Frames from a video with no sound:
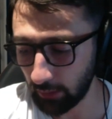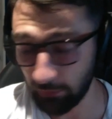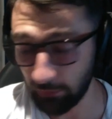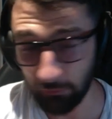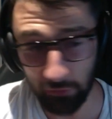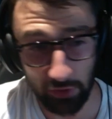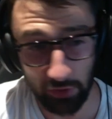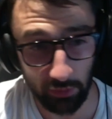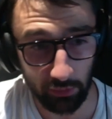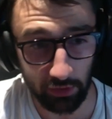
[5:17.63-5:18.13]
If
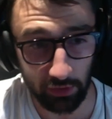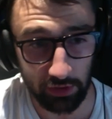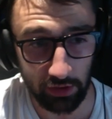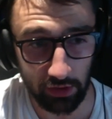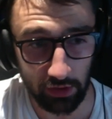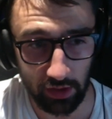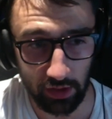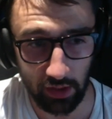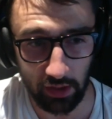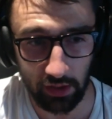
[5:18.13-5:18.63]
you don't want to
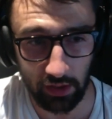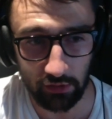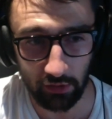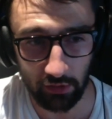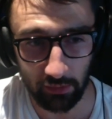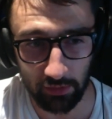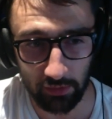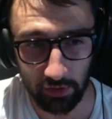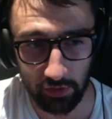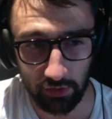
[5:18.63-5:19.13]
touch any
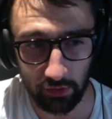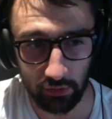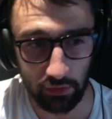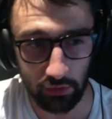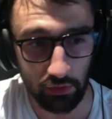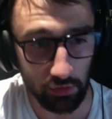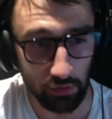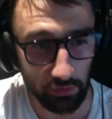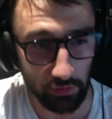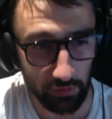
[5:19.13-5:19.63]
scripts at all, you
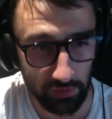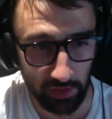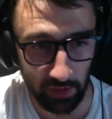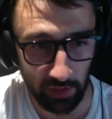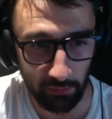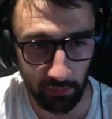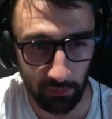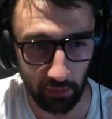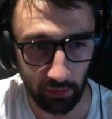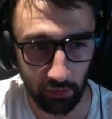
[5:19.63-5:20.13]
can use
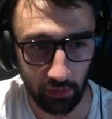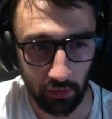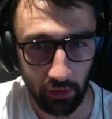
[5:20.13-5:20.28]
Zapier.